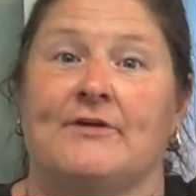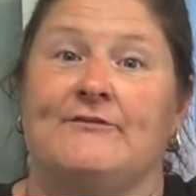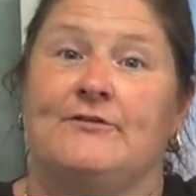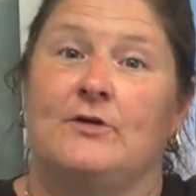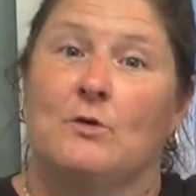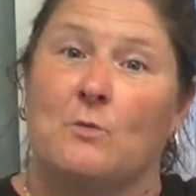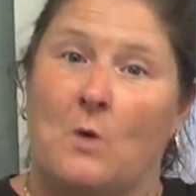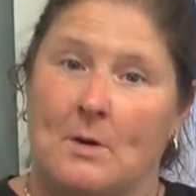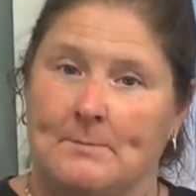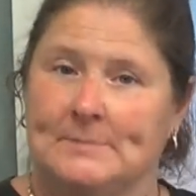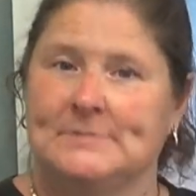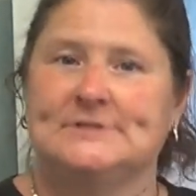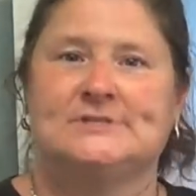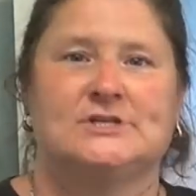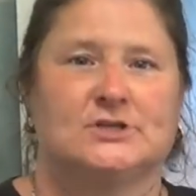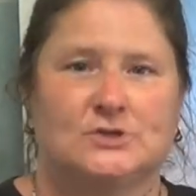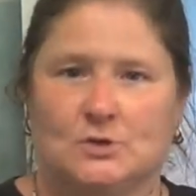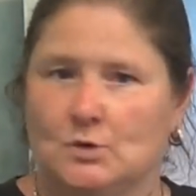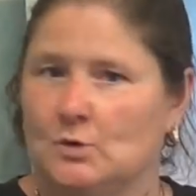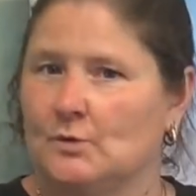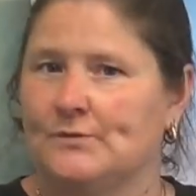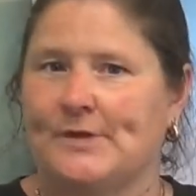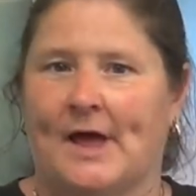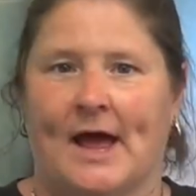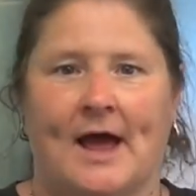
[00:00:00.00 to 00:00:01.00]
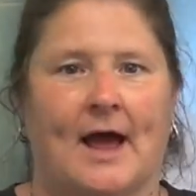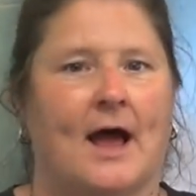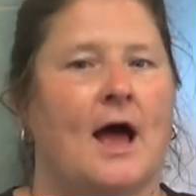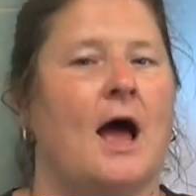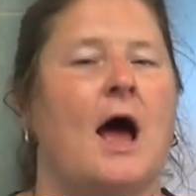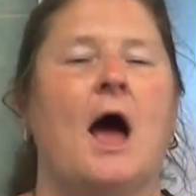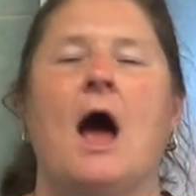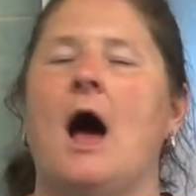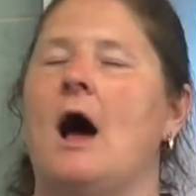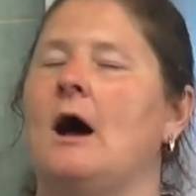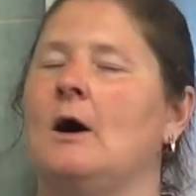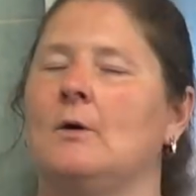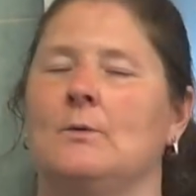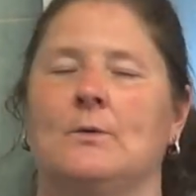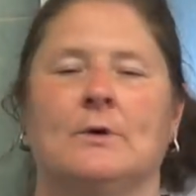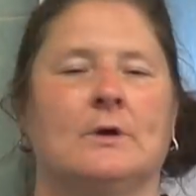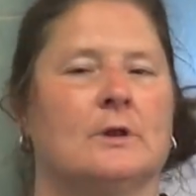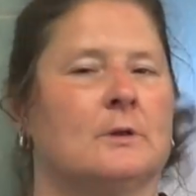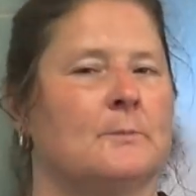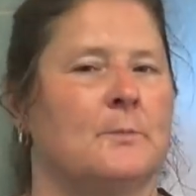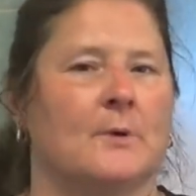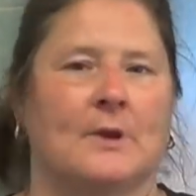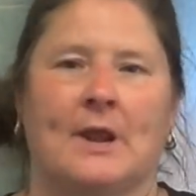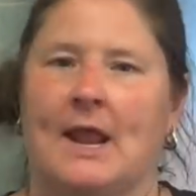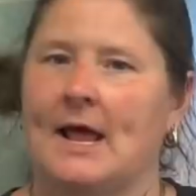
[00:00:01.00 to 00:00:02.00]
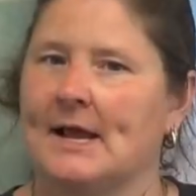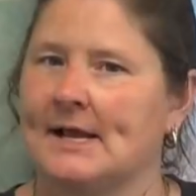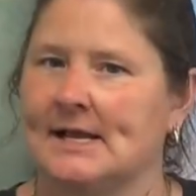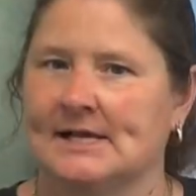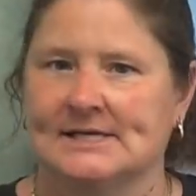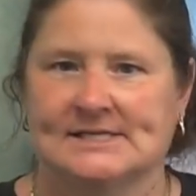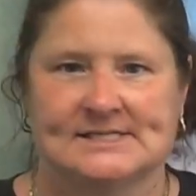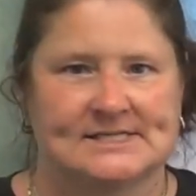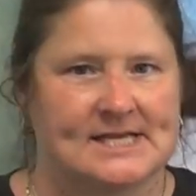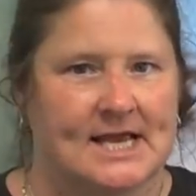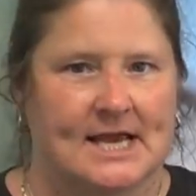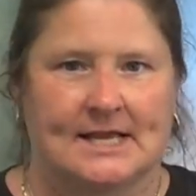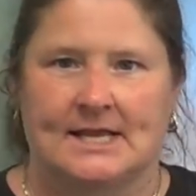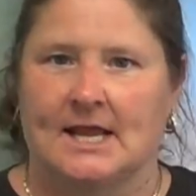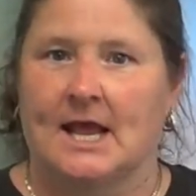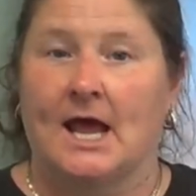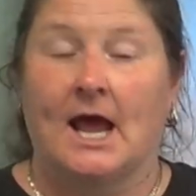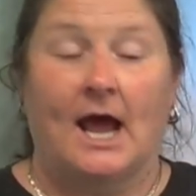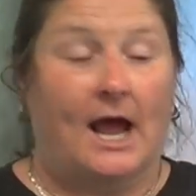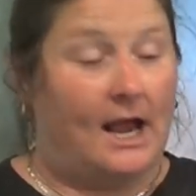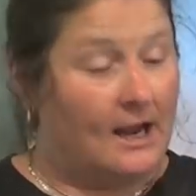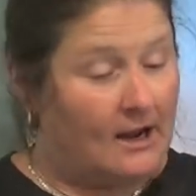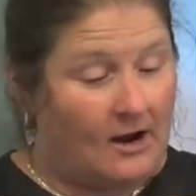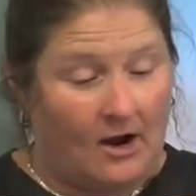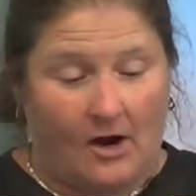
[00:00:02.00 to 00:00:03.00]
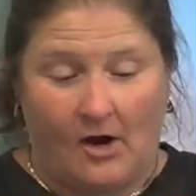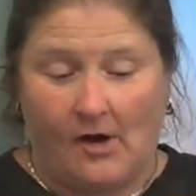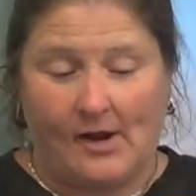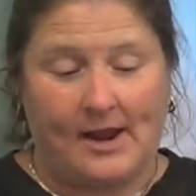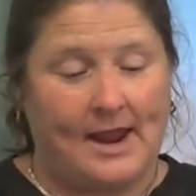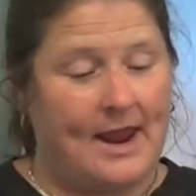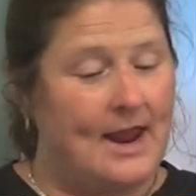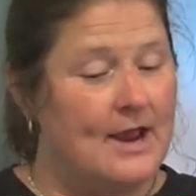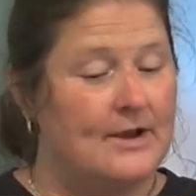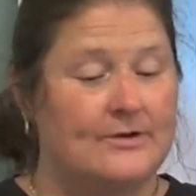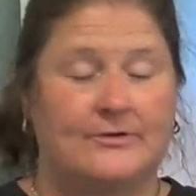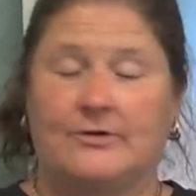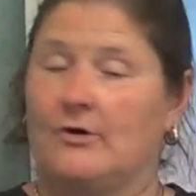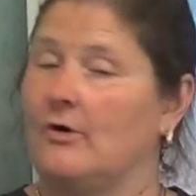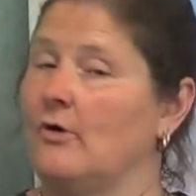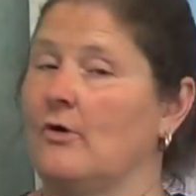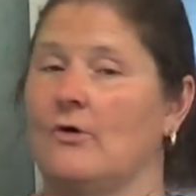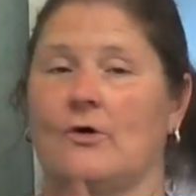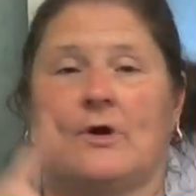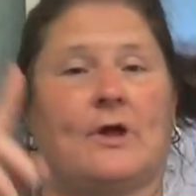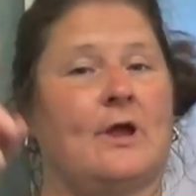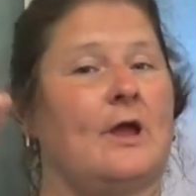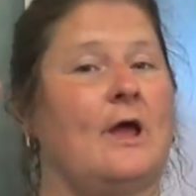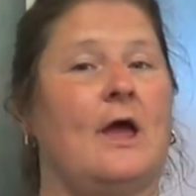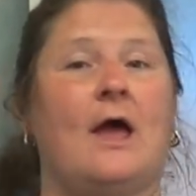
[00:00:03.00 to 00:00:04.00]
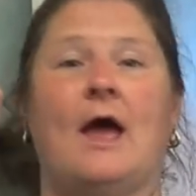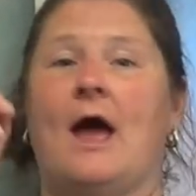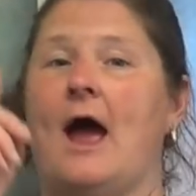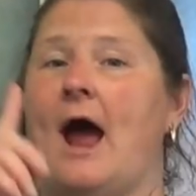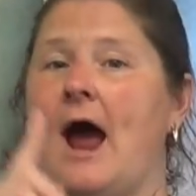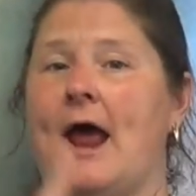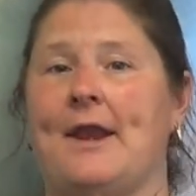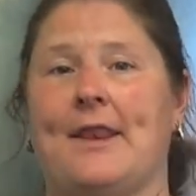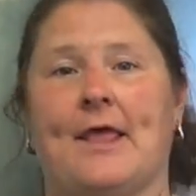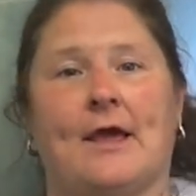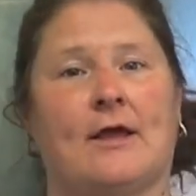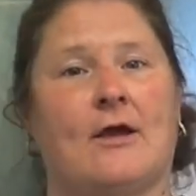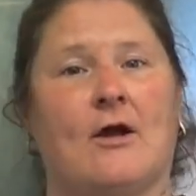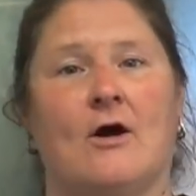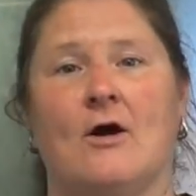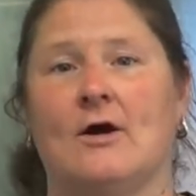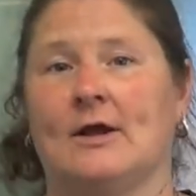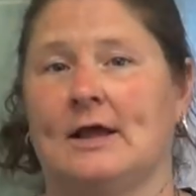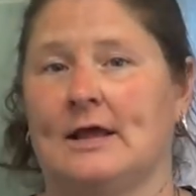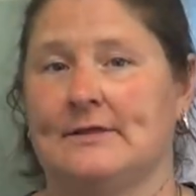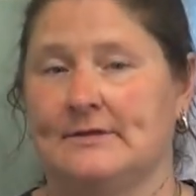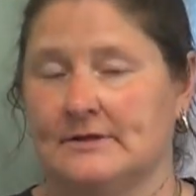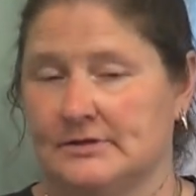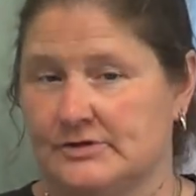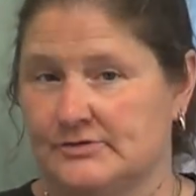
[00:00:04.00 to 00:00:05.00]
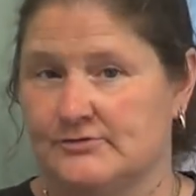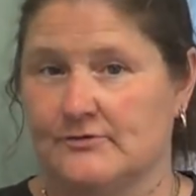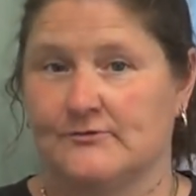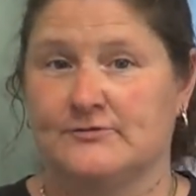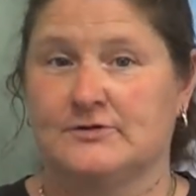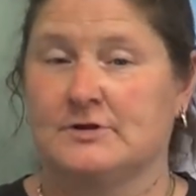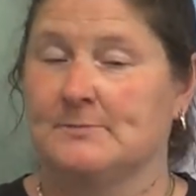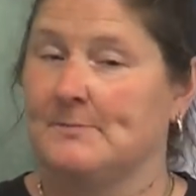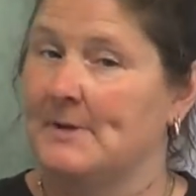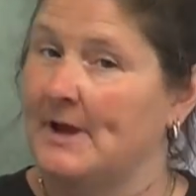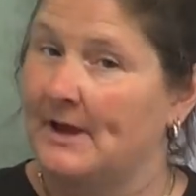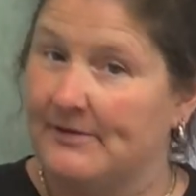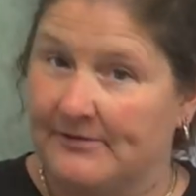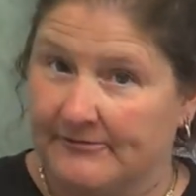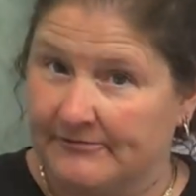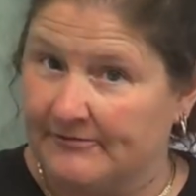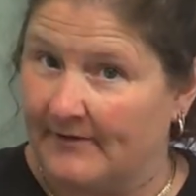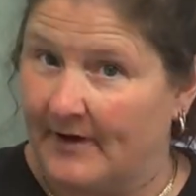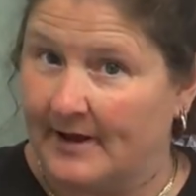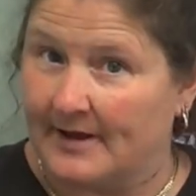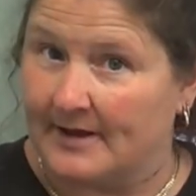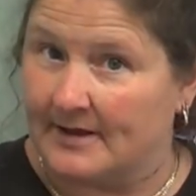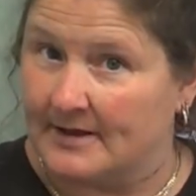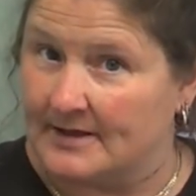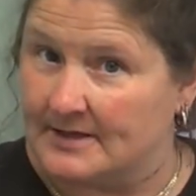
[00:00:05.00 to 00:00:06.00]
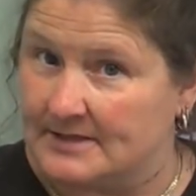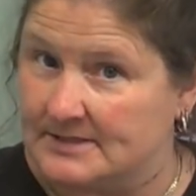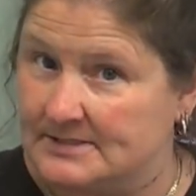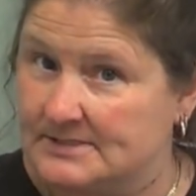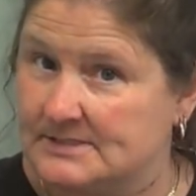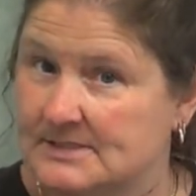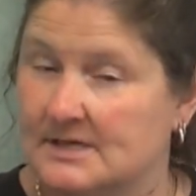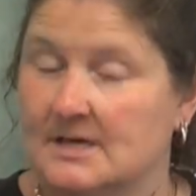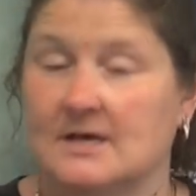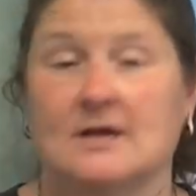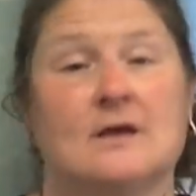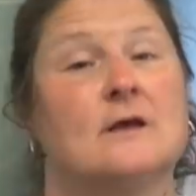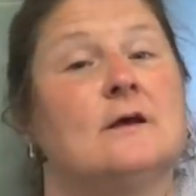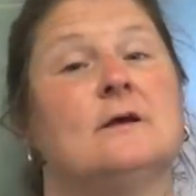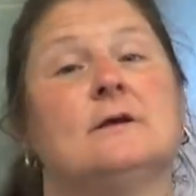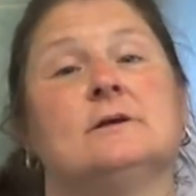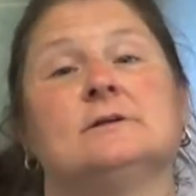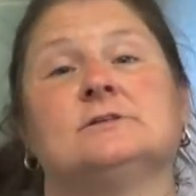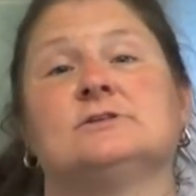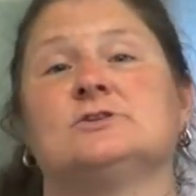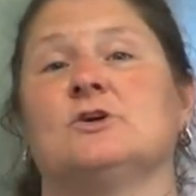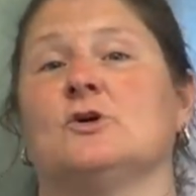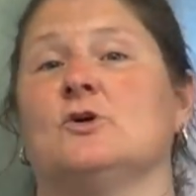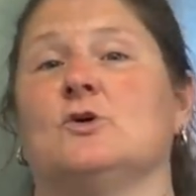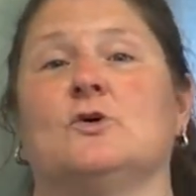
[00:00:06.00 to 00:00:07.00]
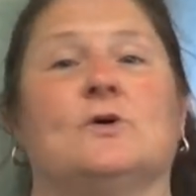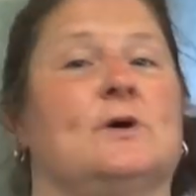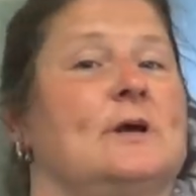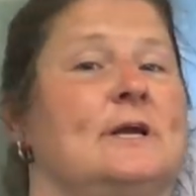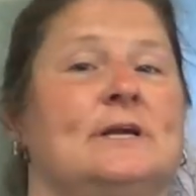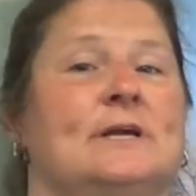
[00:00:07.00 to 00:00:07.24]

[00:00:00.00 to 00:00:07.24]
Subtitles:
If you want me to do that, I will. But like I said, I can't get duck and I can't get the stuff to make the faggots. So